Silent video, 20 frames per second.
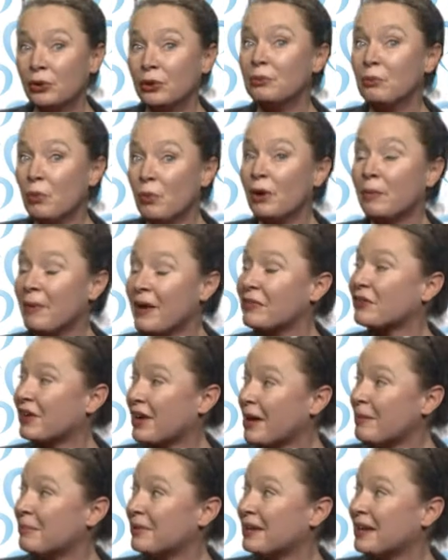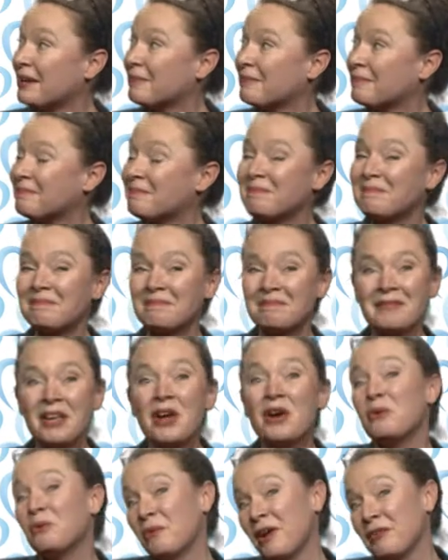you learn more about the company.
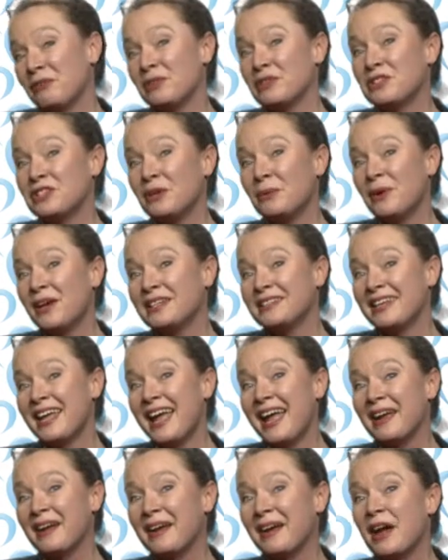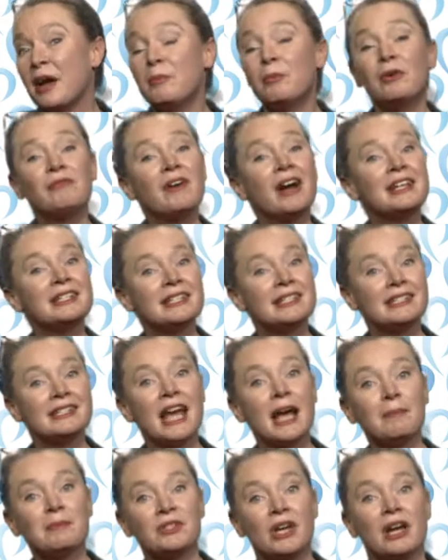Reference USA provides a
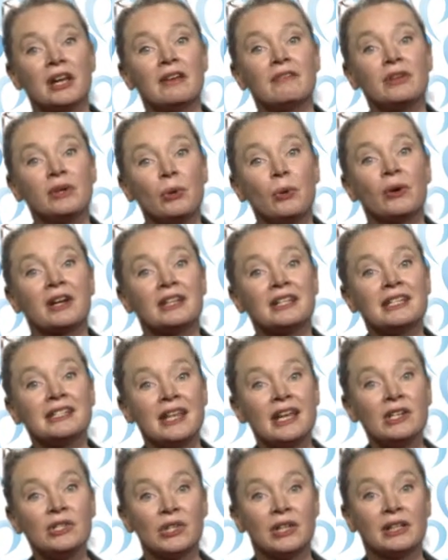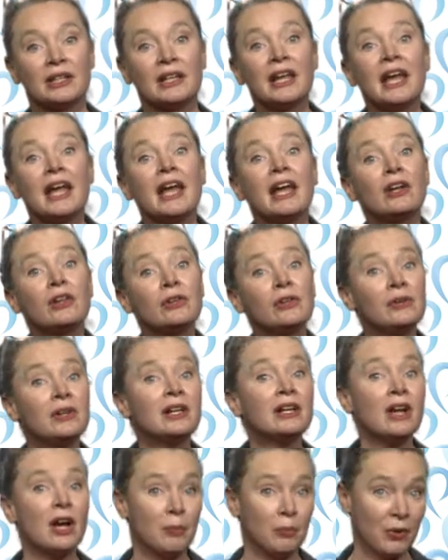snapshot of the organization,
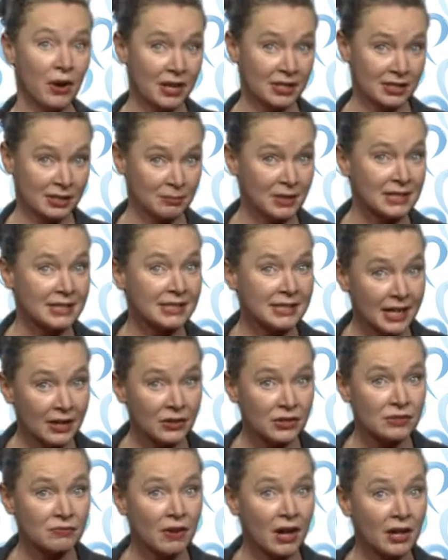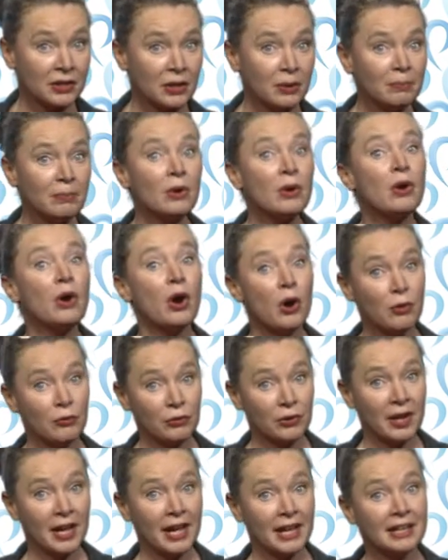including approximate sales volume,
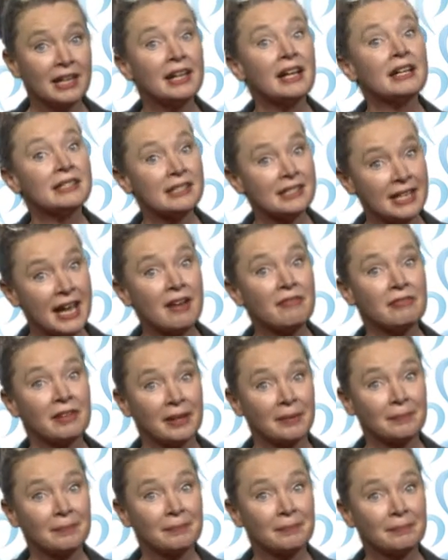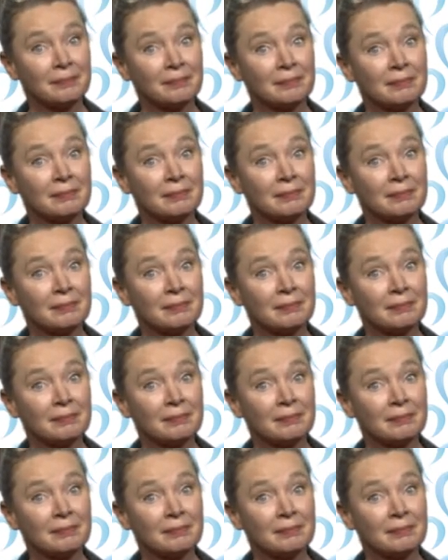overhead, and staffing.